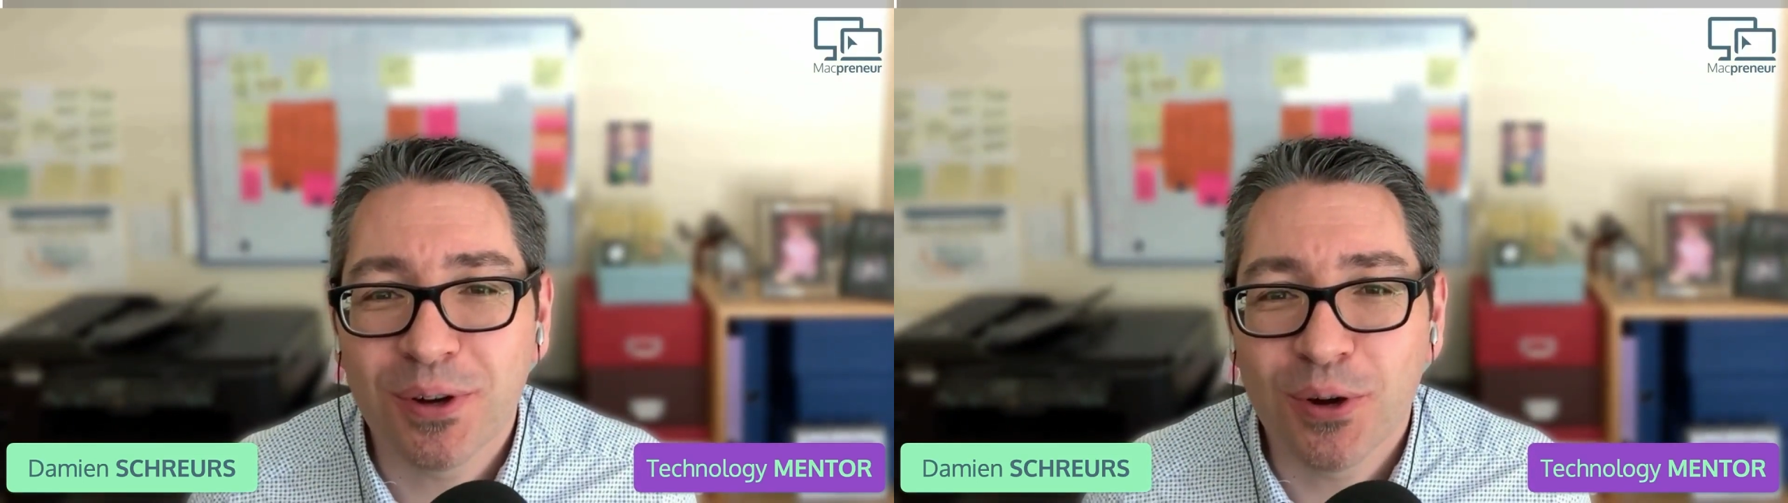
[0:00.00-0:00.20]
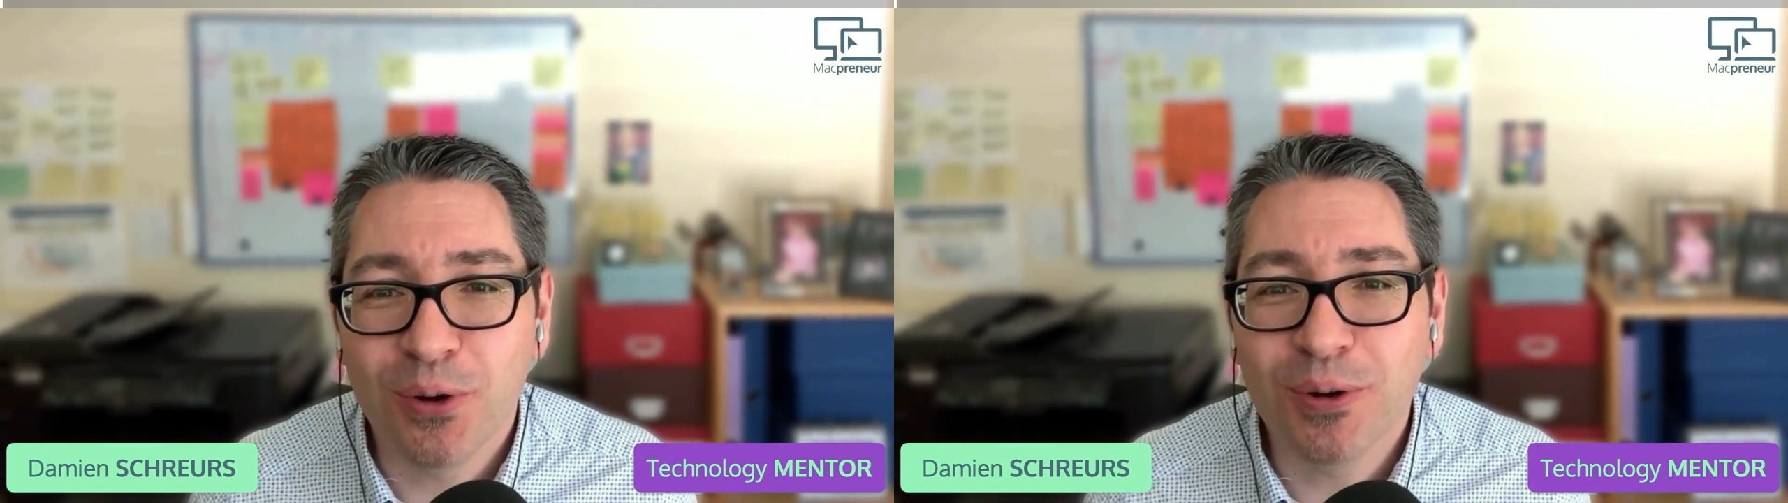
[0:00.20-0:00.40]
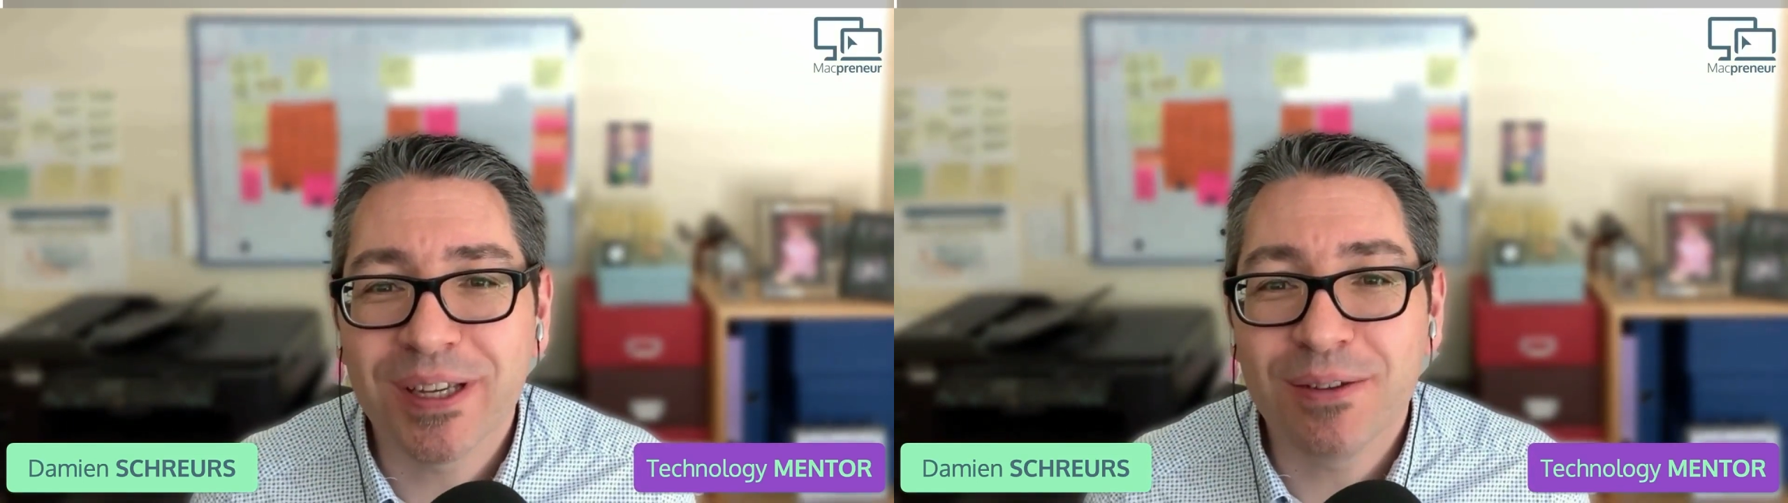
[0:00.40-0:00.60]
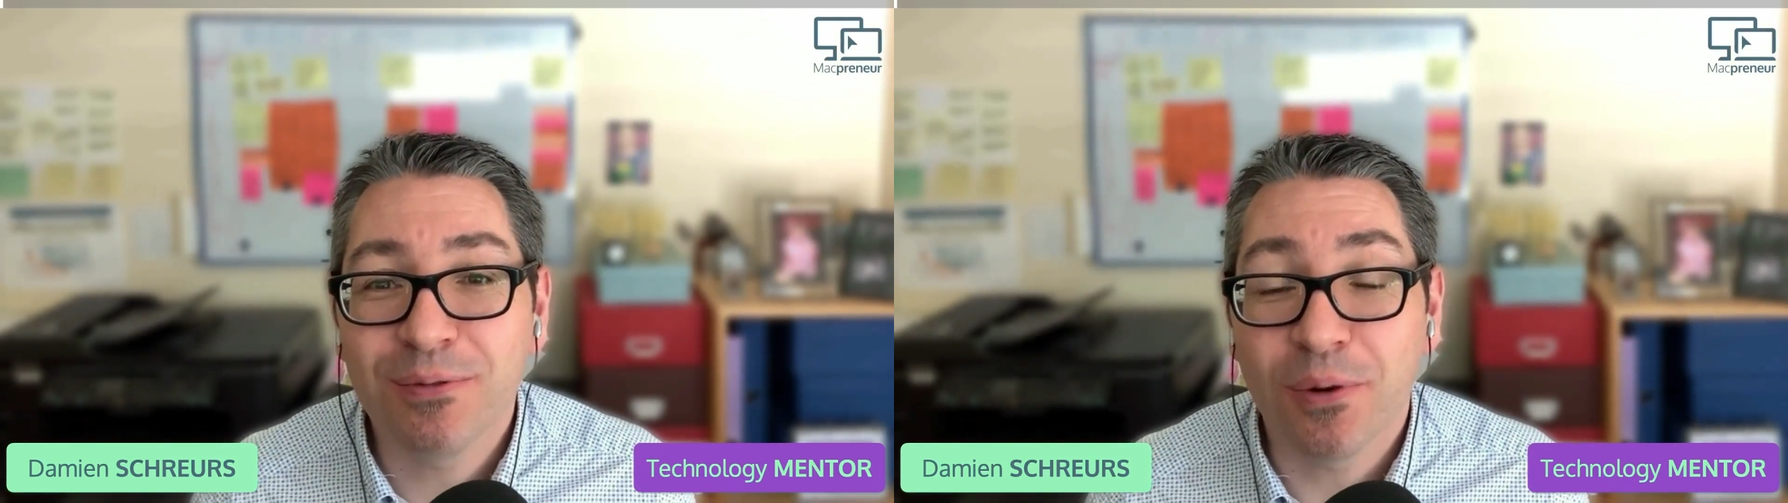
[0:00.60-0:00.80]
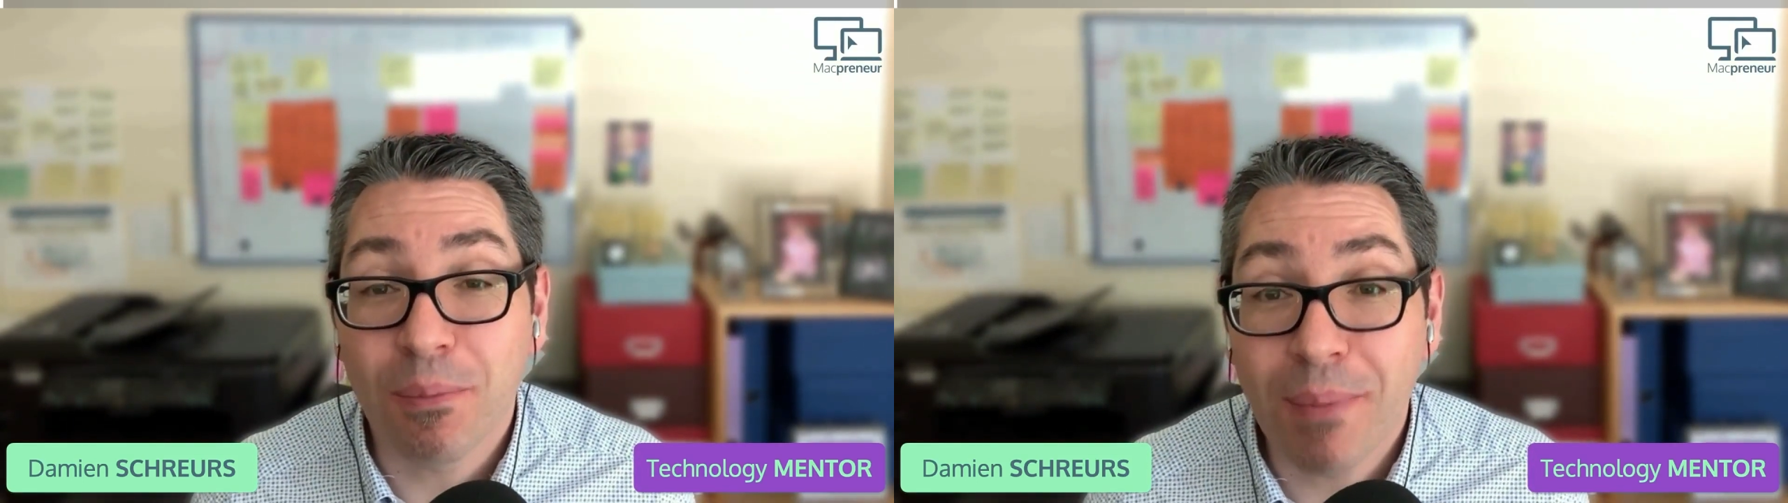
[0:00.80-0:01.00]
looking
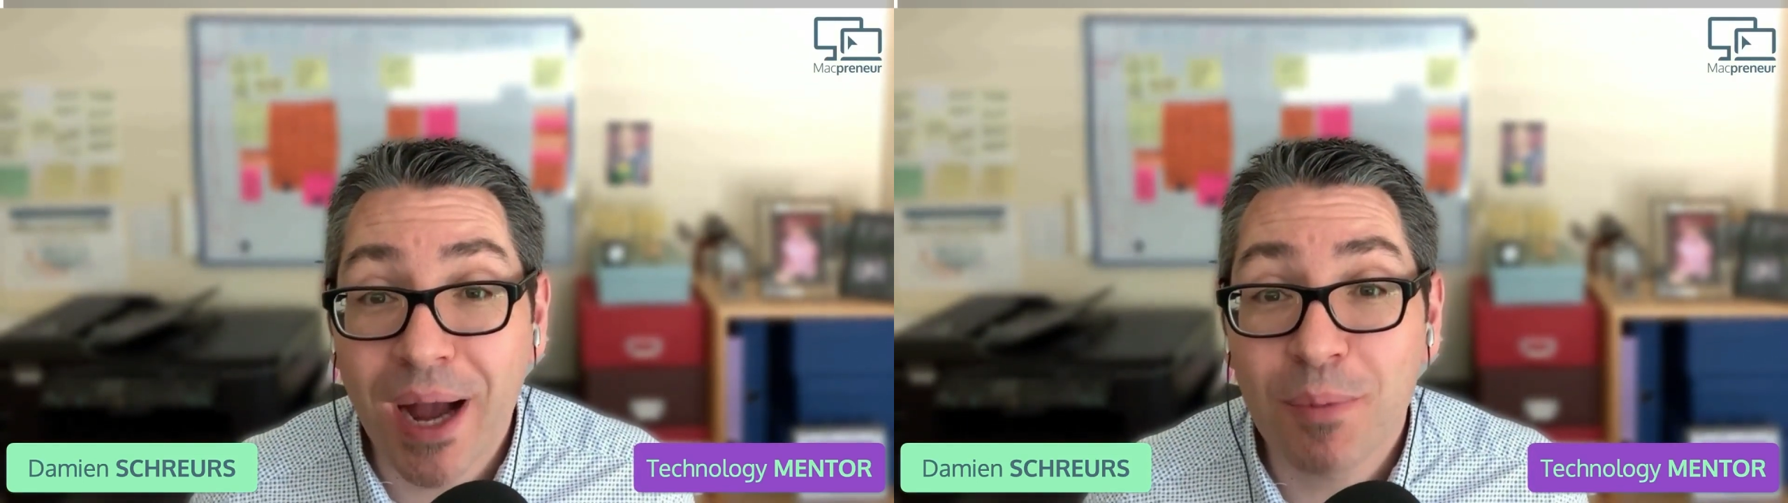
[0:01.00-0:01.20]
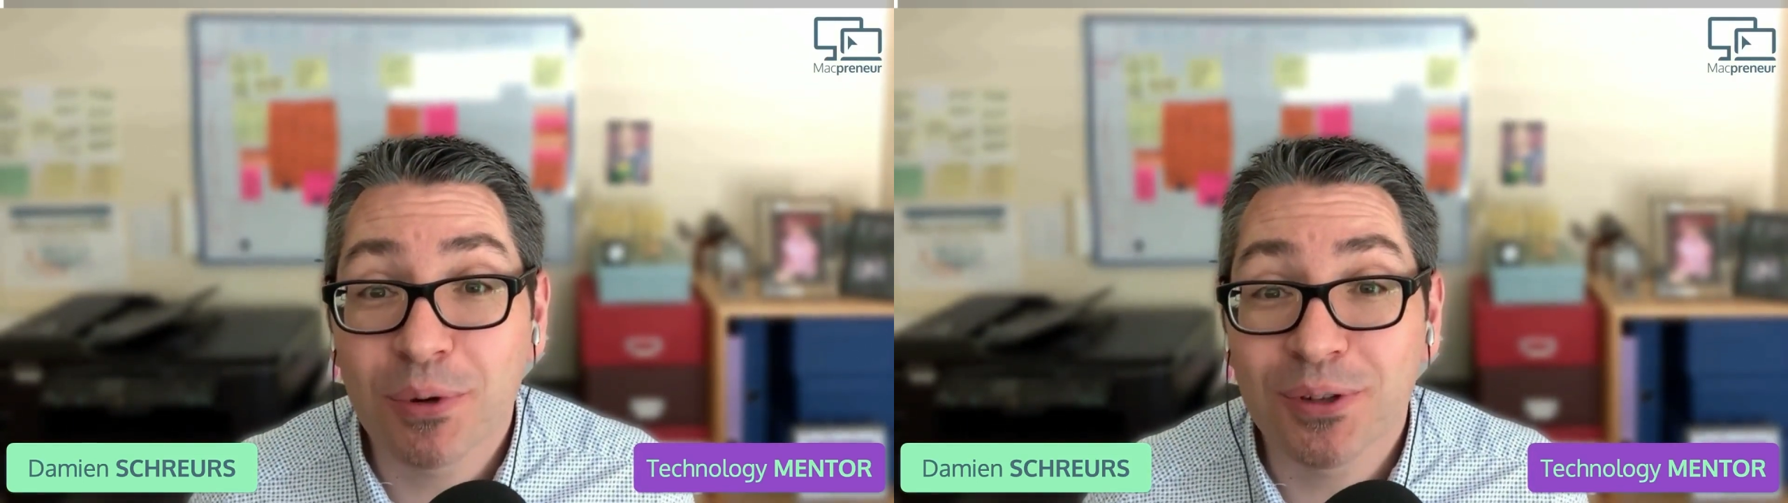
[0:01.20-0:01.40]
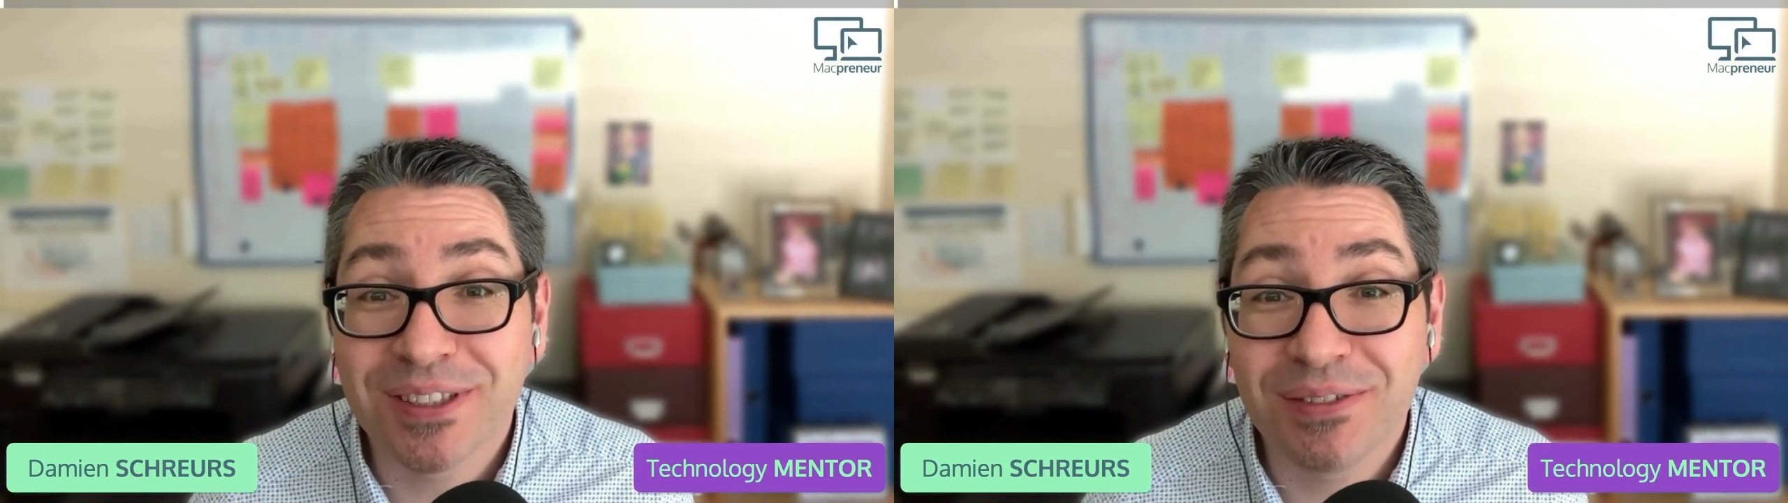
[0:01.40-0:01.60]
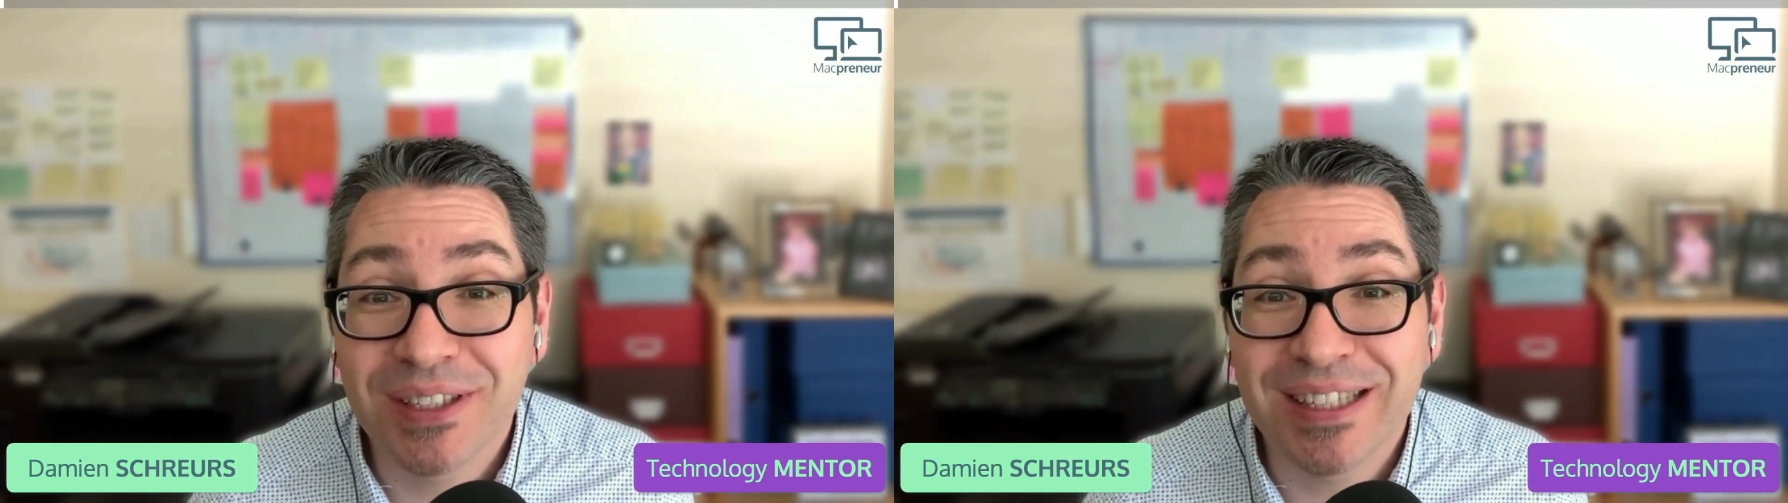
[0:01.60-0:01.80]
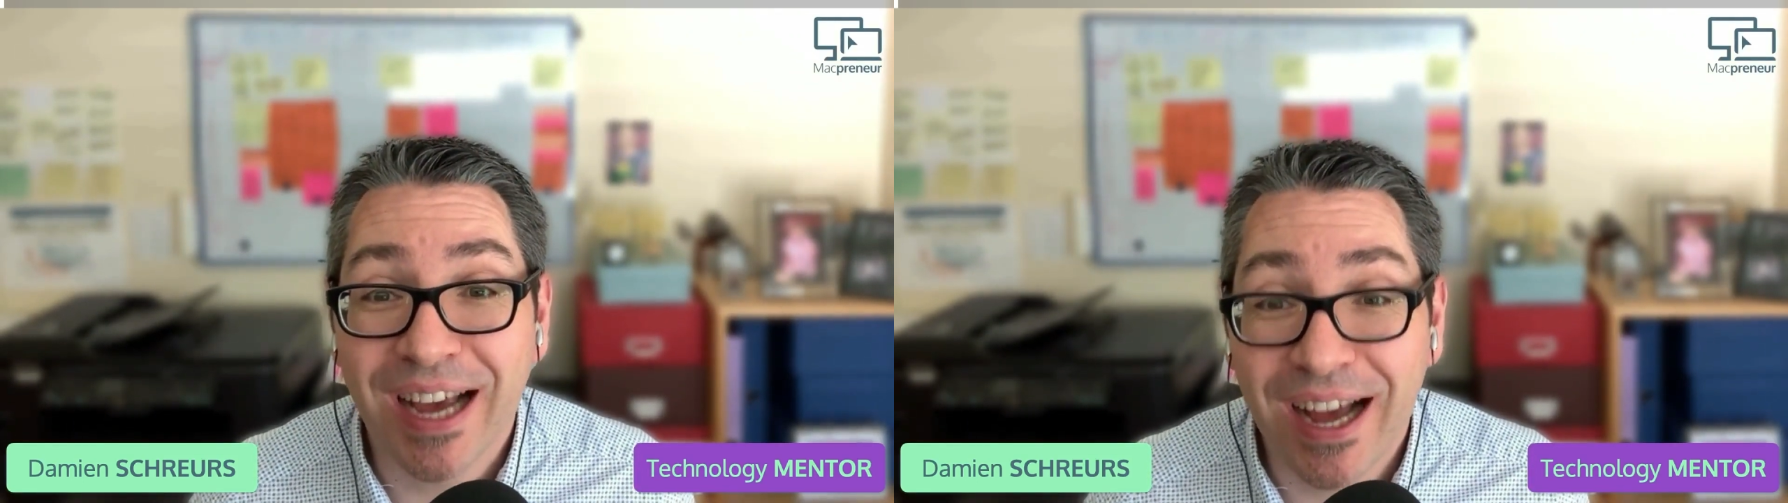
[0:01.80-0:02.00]
for Mac
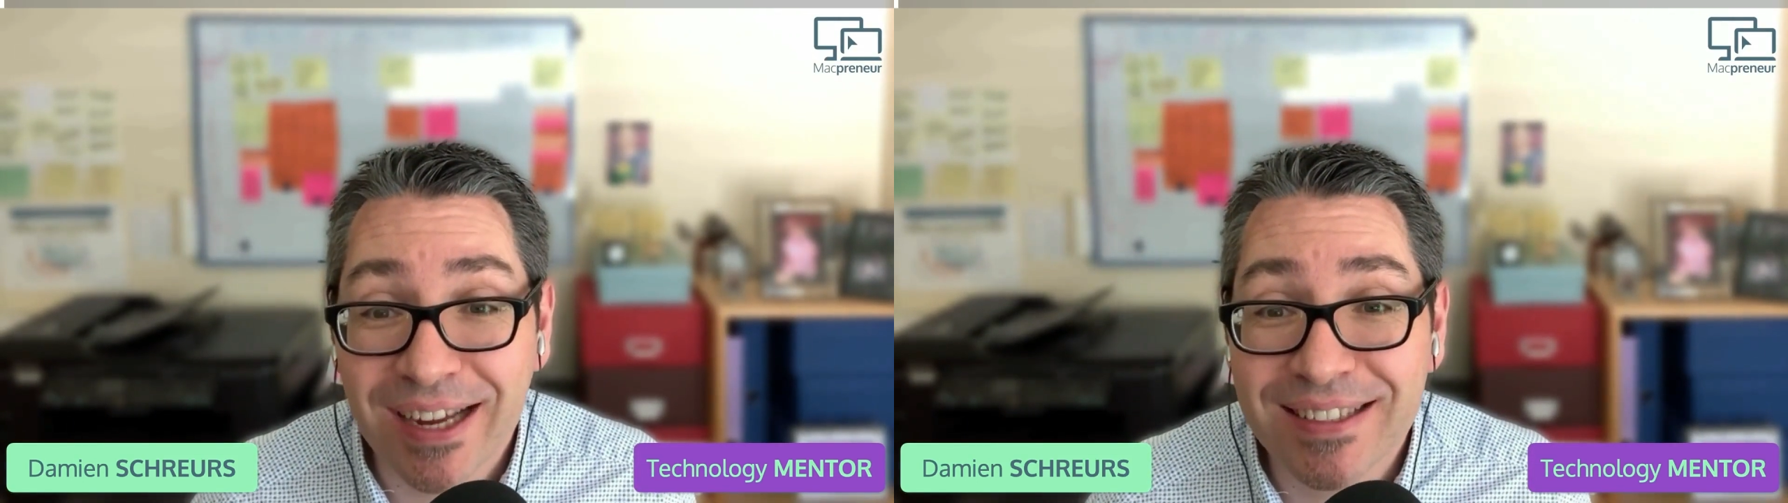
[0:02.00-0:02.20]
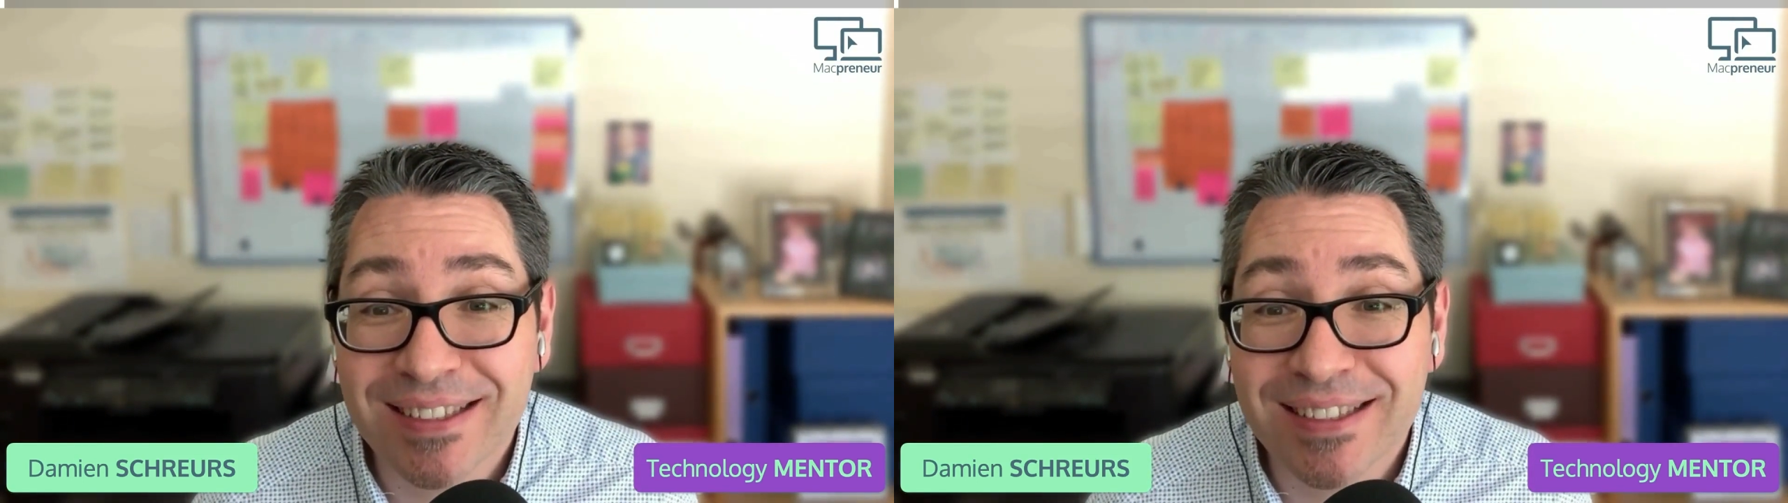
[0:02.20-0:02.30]
productivity hacks